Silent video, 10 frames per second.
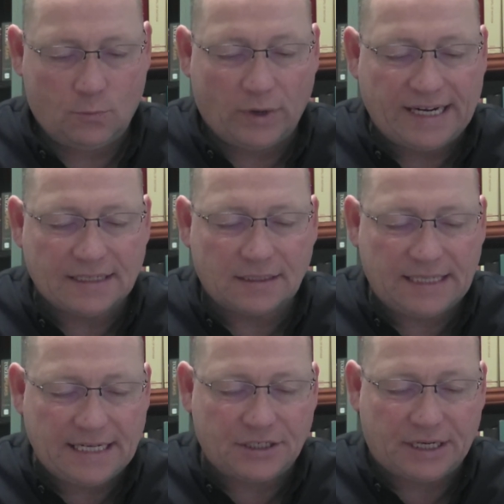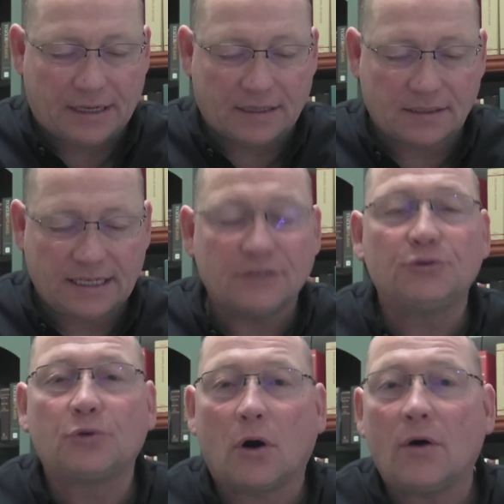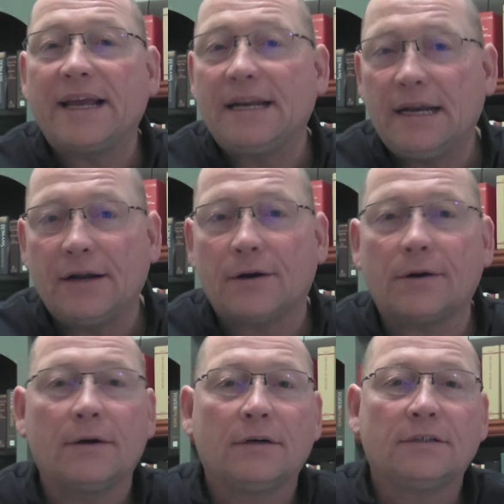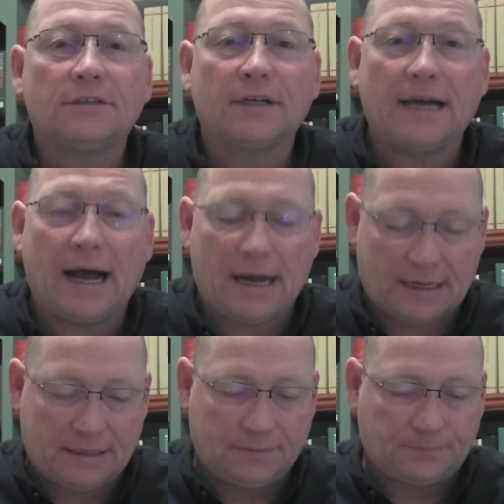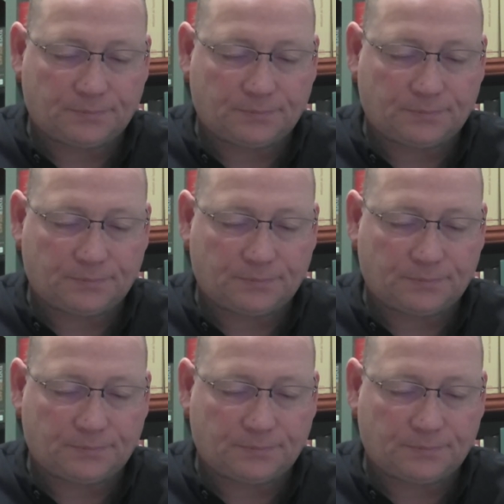what he is teaching us in drawing near to God.